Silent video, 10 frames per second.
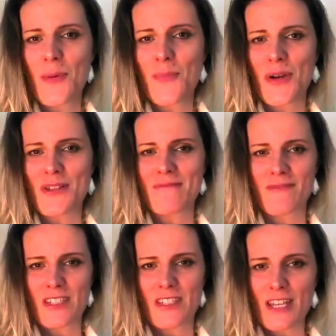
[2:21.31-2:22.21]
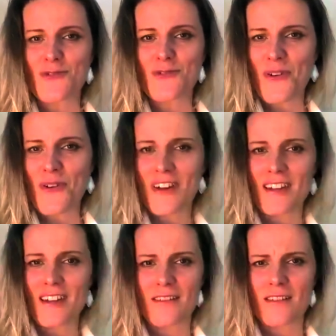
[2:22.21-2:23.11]
But stay strong and
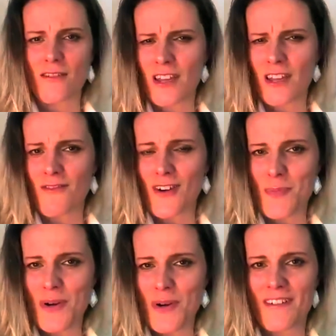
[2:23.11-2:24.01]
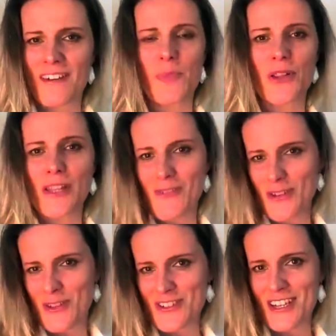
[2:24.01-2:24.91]
don't give up. Believe in
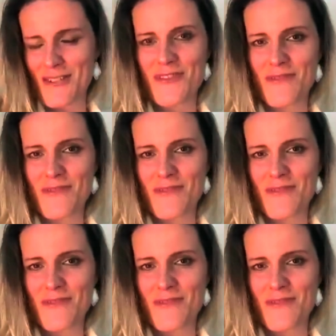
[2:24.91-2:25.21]
yourself.